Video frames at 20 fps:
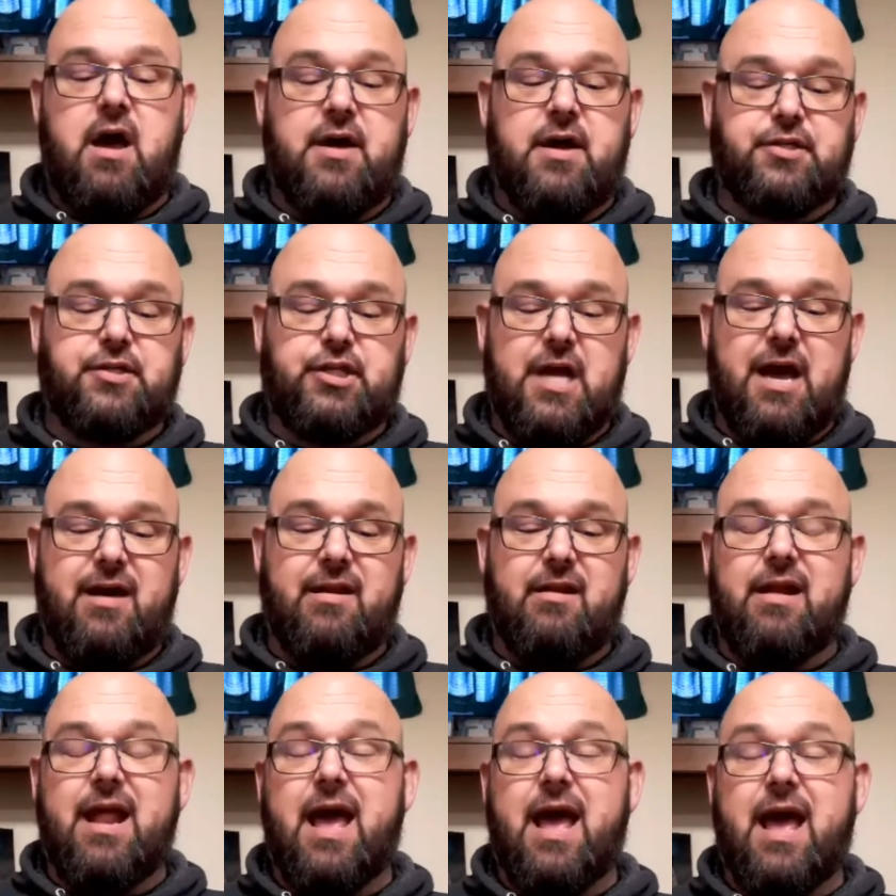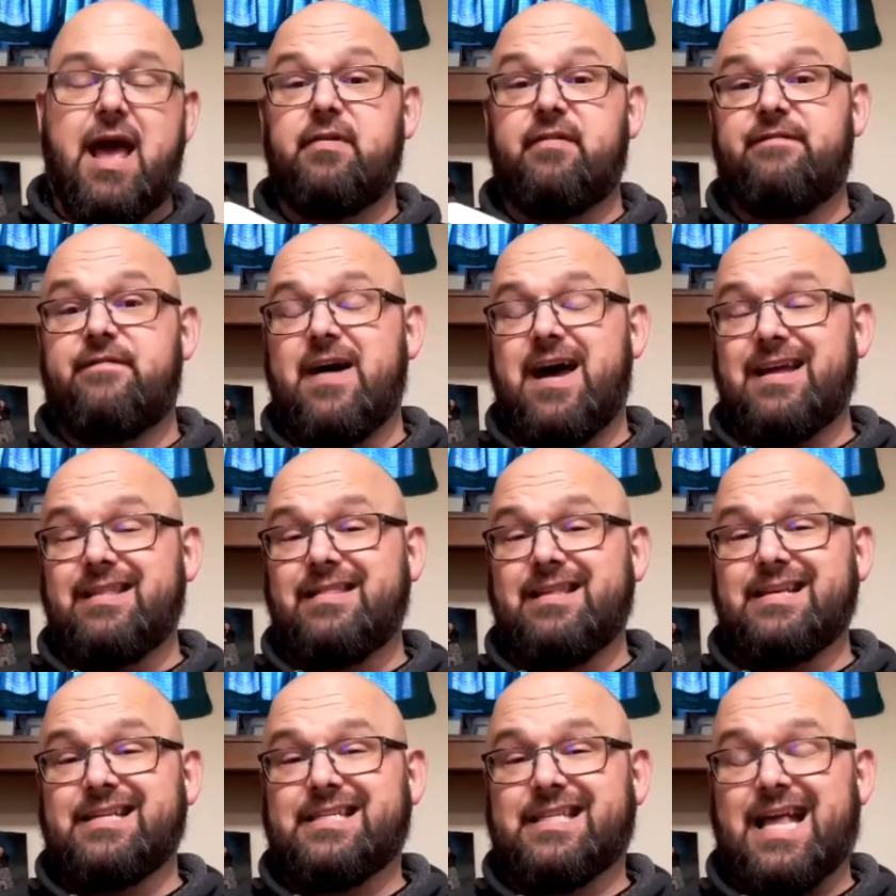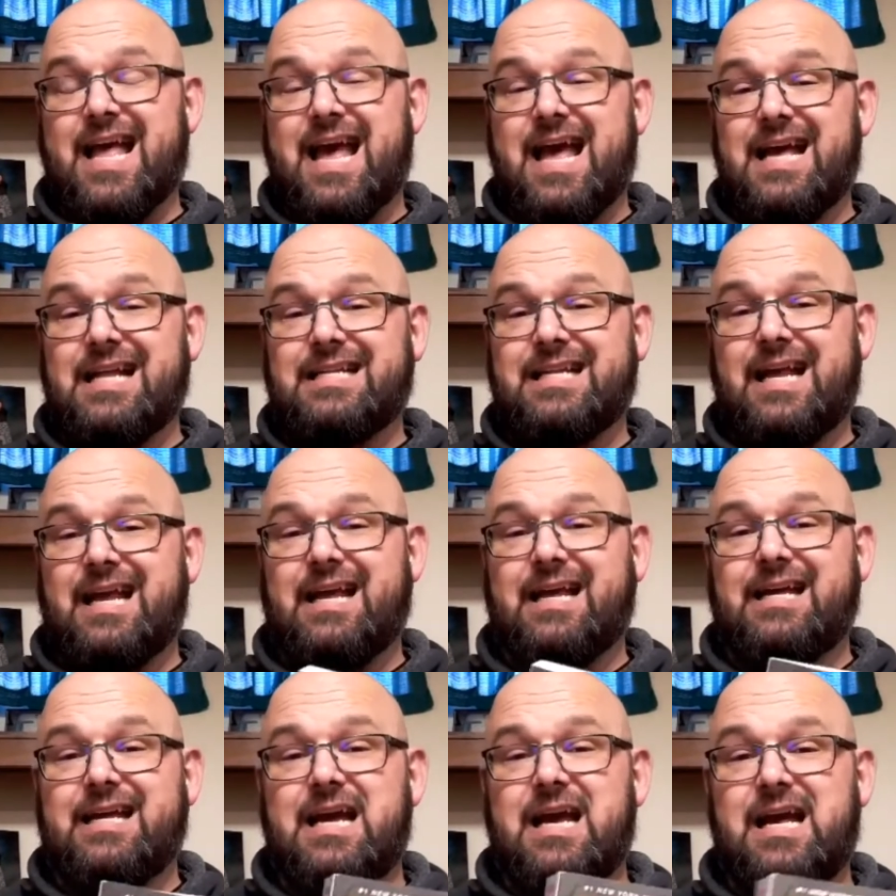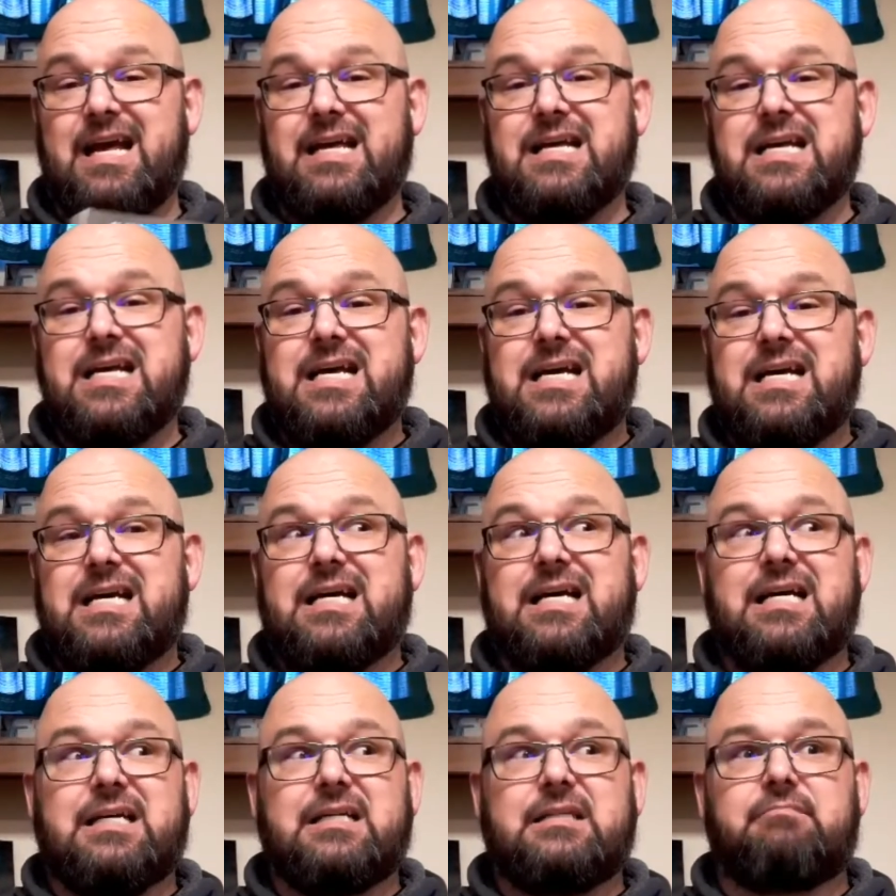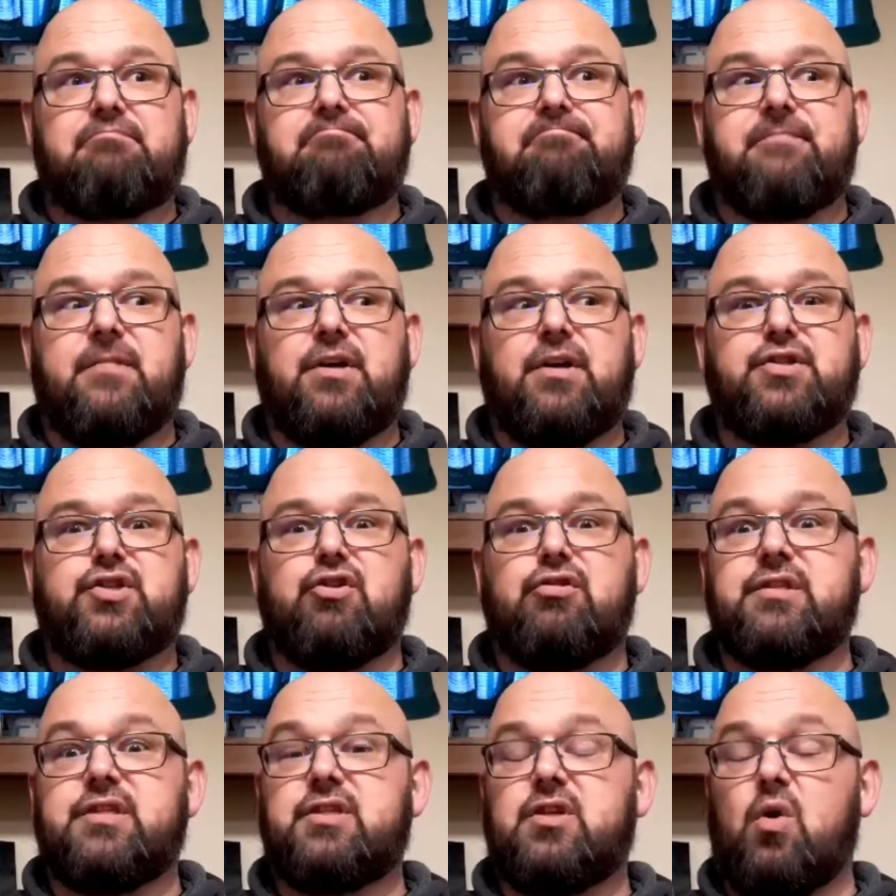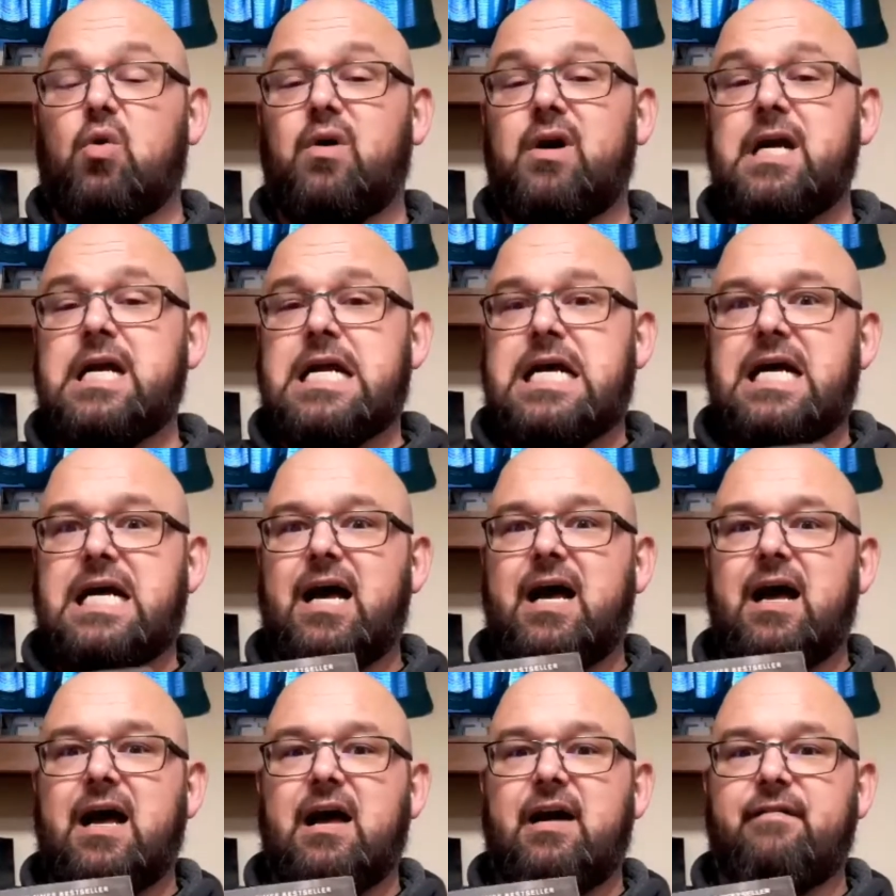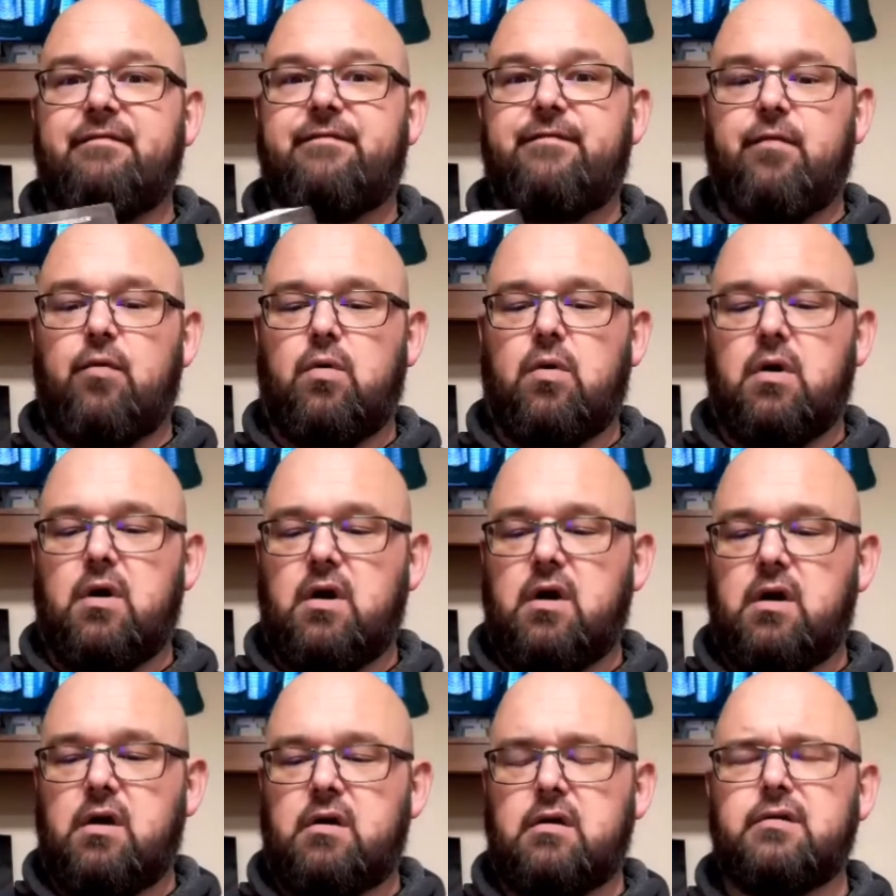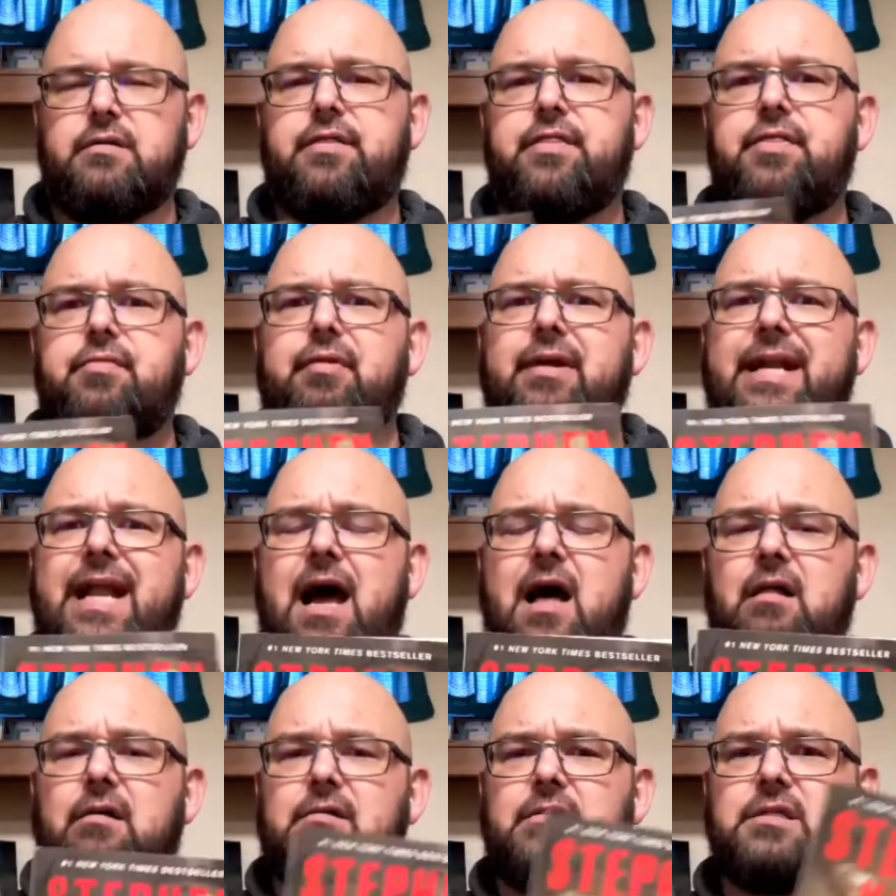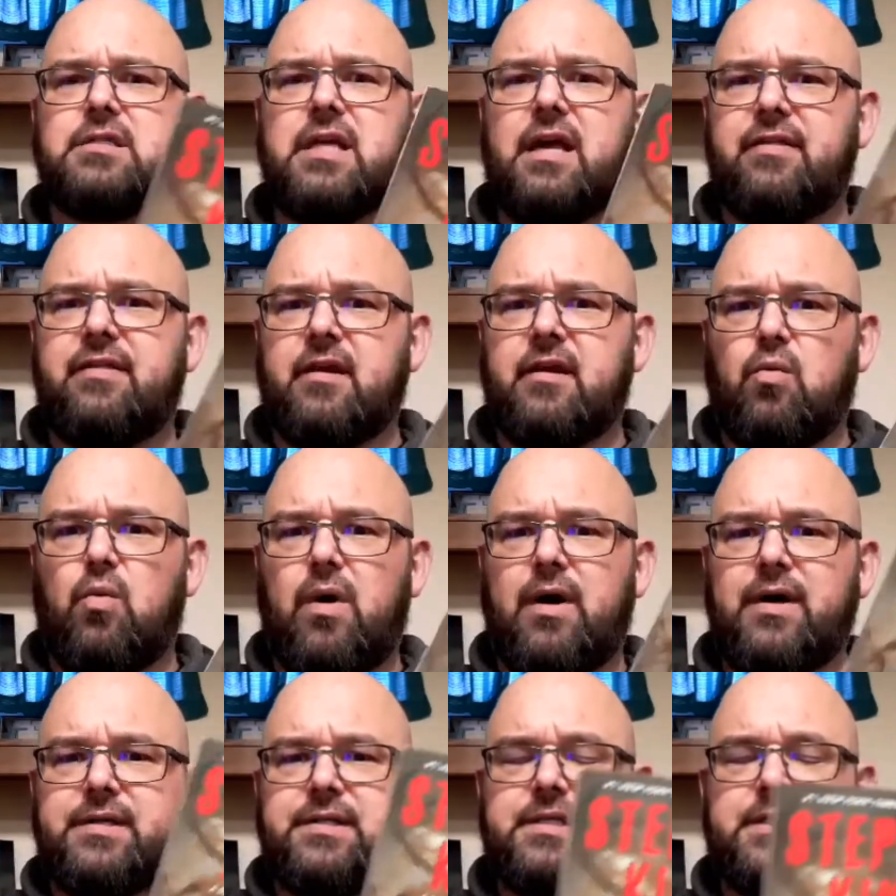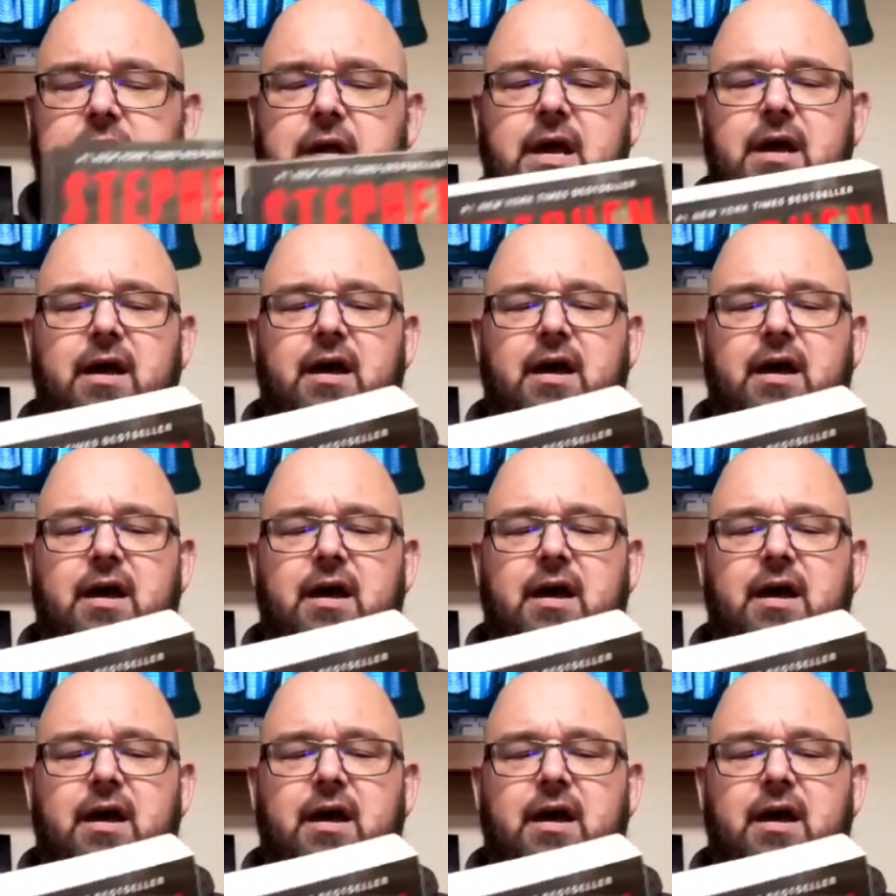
shout out, happened to find this at a certain store for $3, I think it was.